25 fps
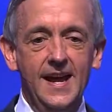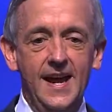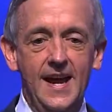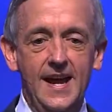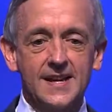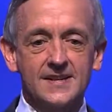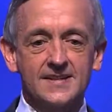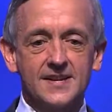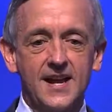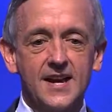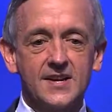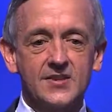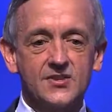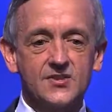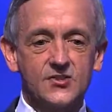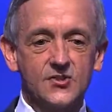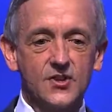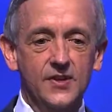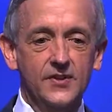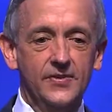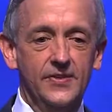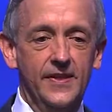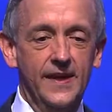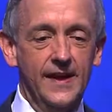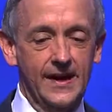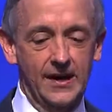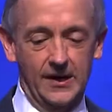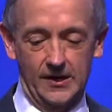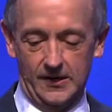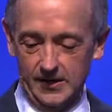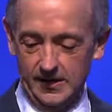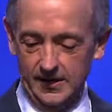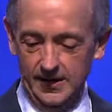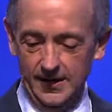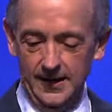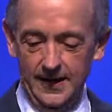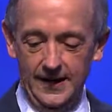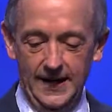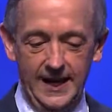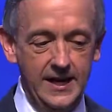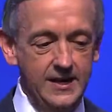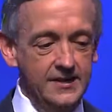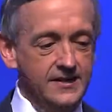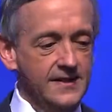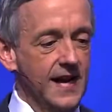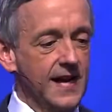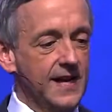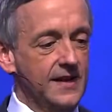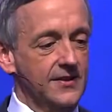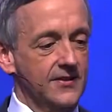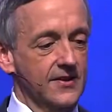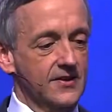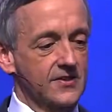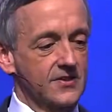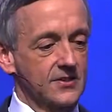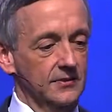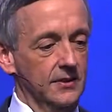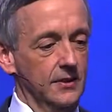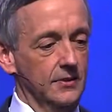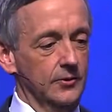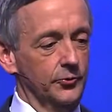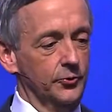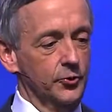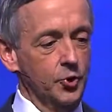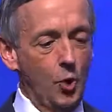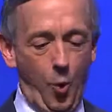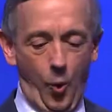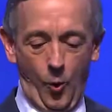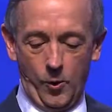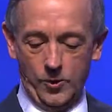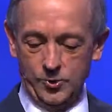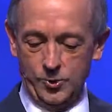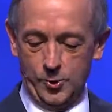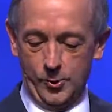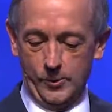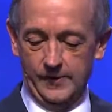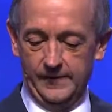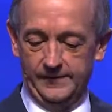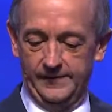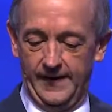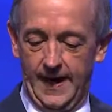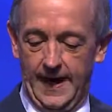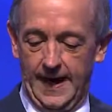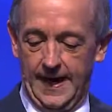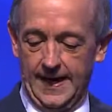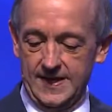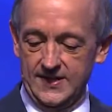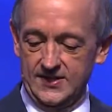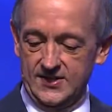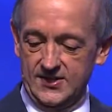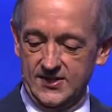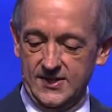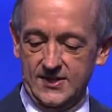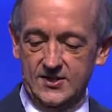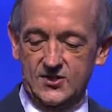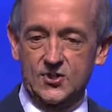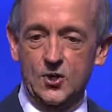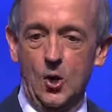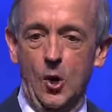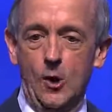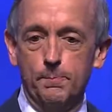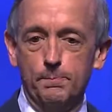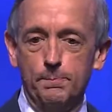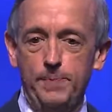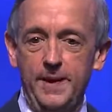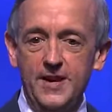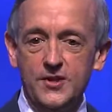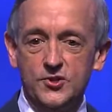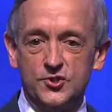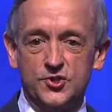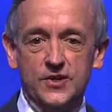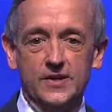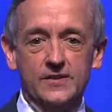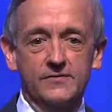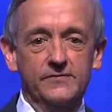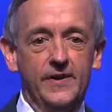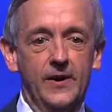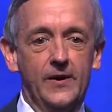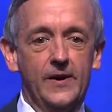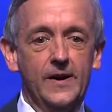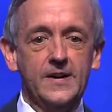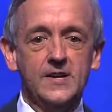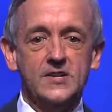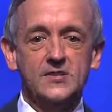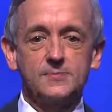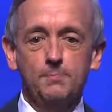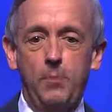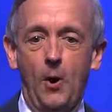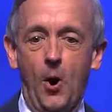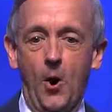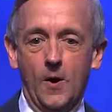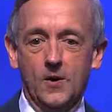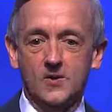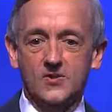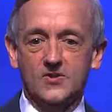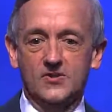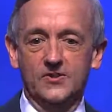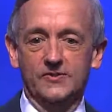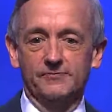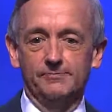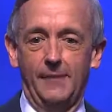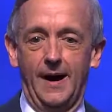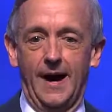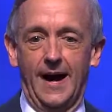As I stood there, he'd take this little torture device and start pinching various parts of